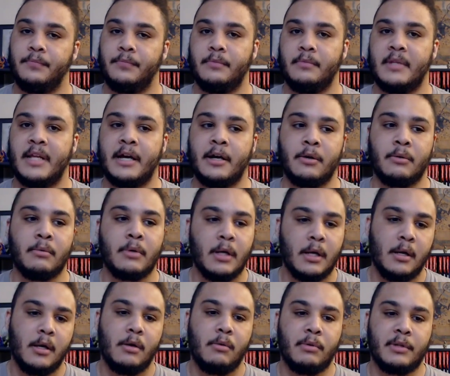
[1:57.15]
Now,
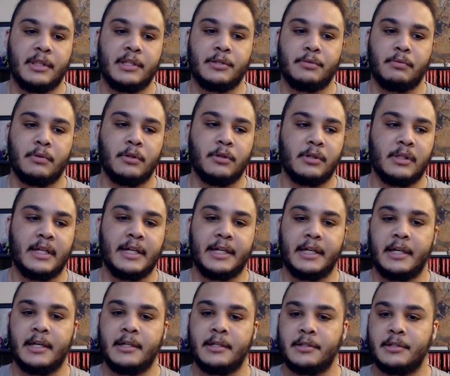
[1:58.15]
what this would look like
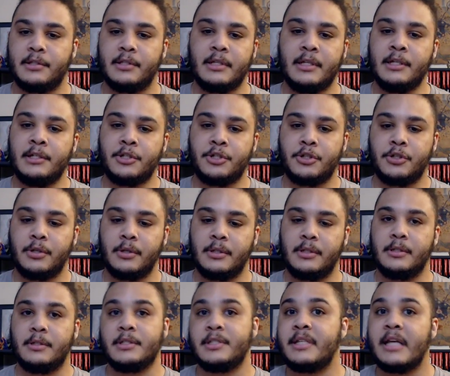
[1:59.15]
is each
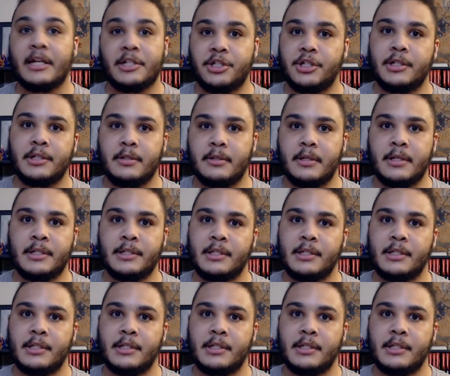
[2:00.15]
session is